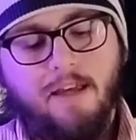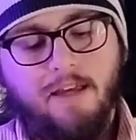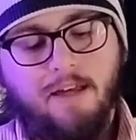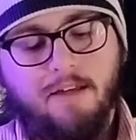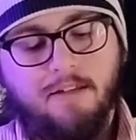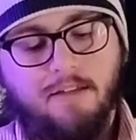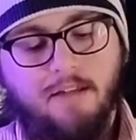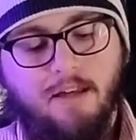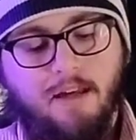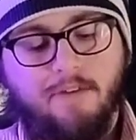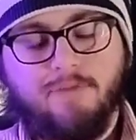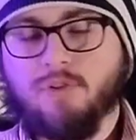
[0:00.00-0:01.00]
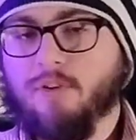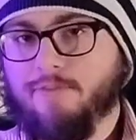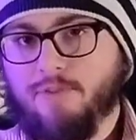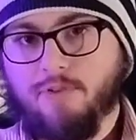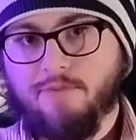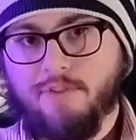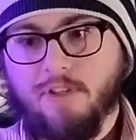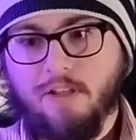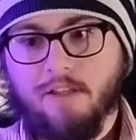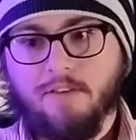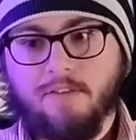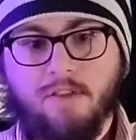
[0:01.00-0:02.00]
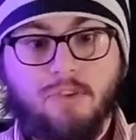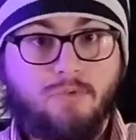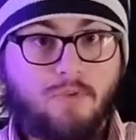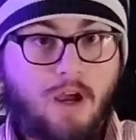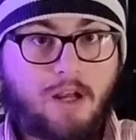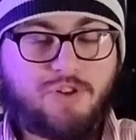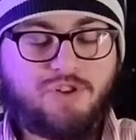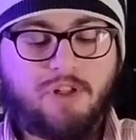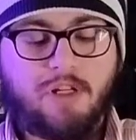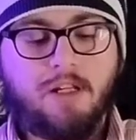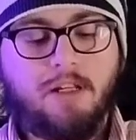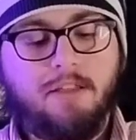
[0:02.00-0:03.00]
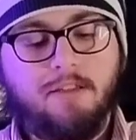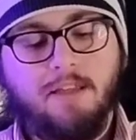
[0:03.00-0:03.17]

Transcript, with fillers: And after a few villains like the Rahkshi,